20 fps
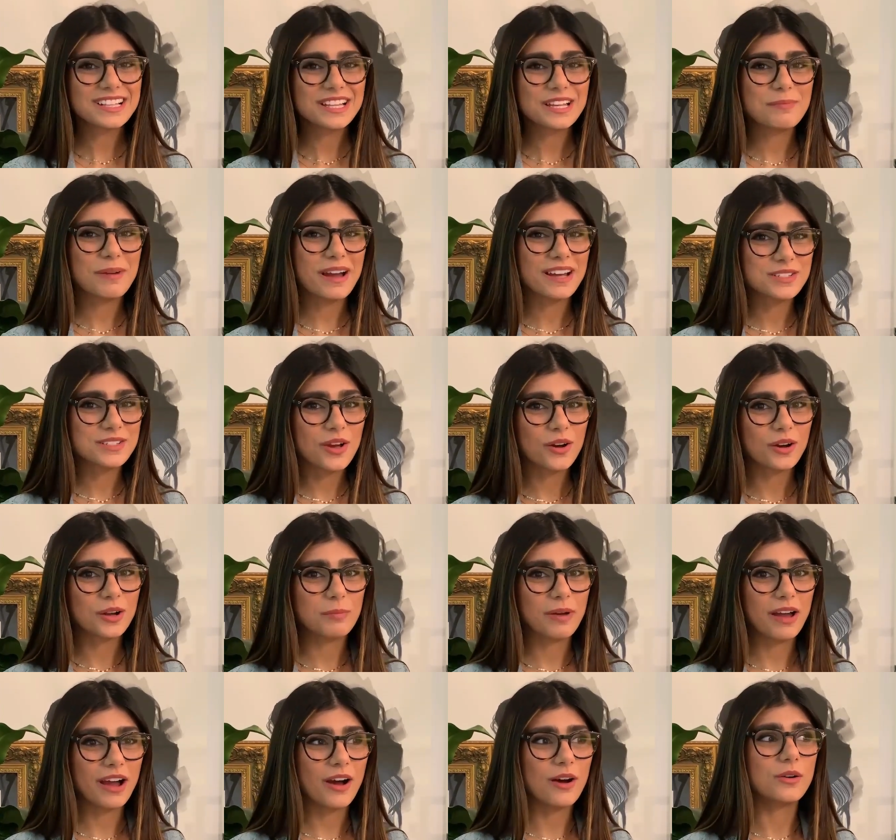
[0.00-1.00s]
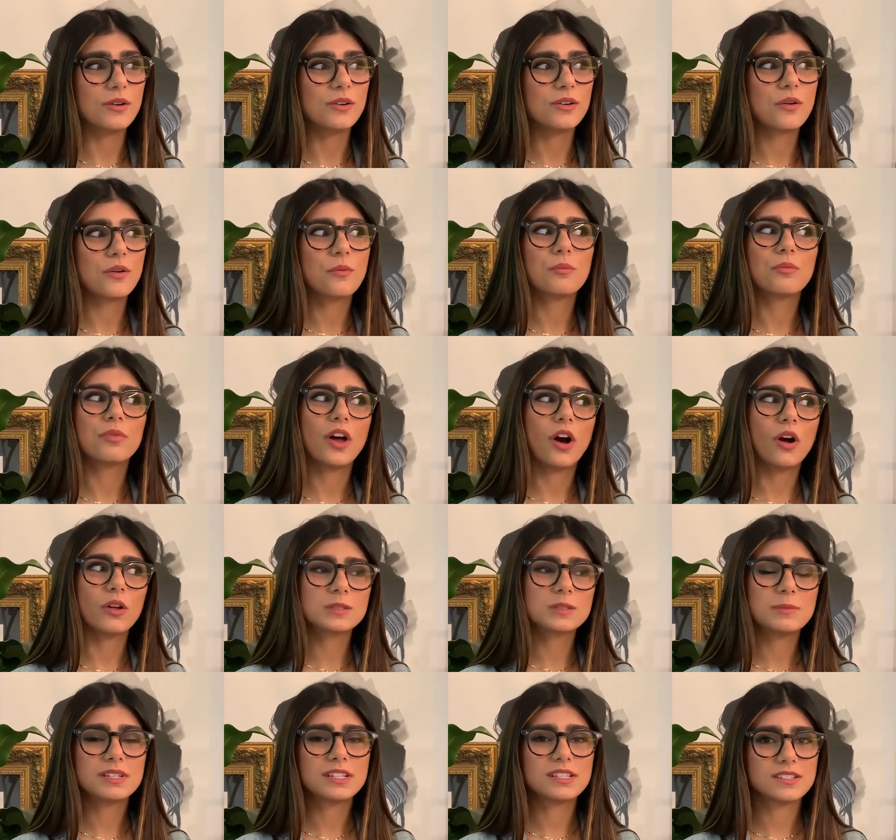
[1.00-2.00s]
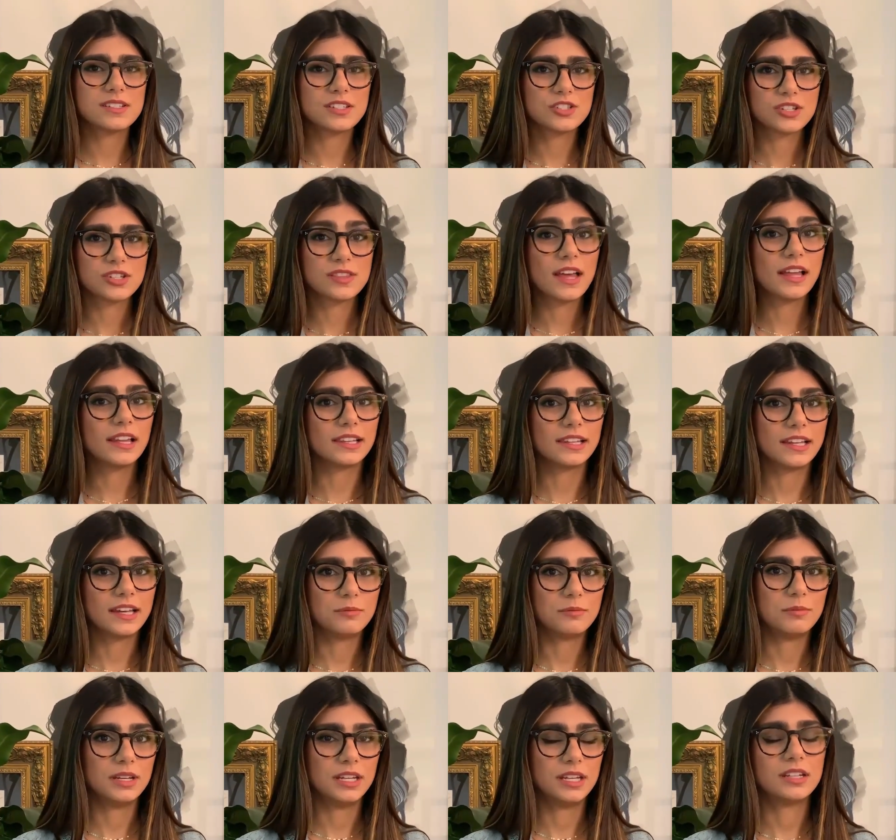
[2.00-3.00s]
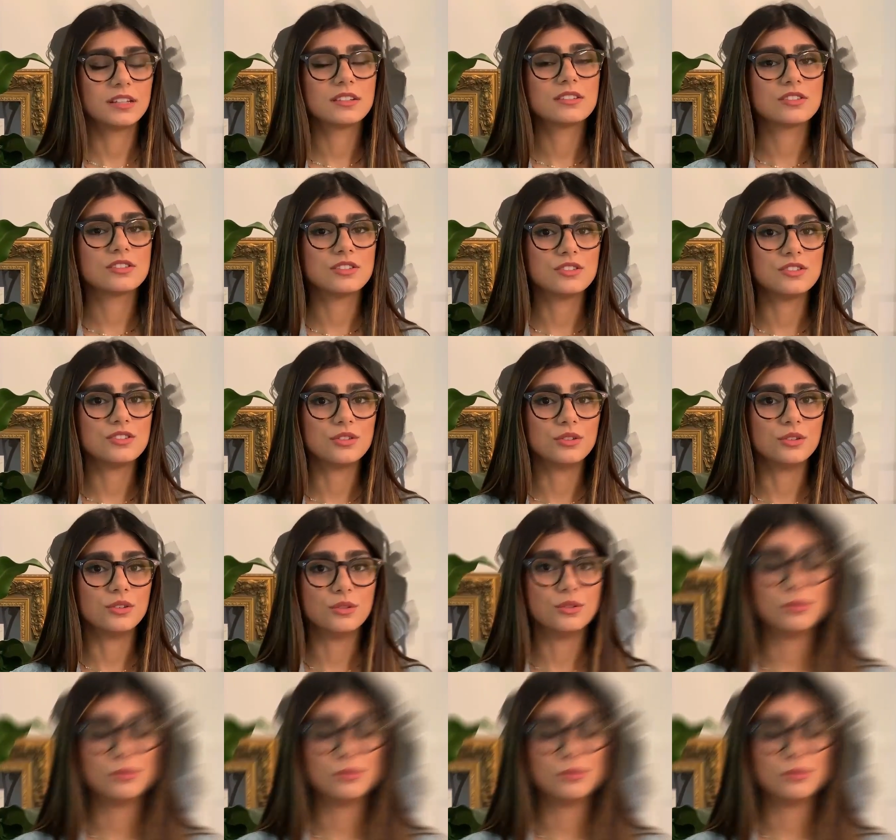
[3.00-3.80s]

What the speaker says: She was born in 1993 on February 10th and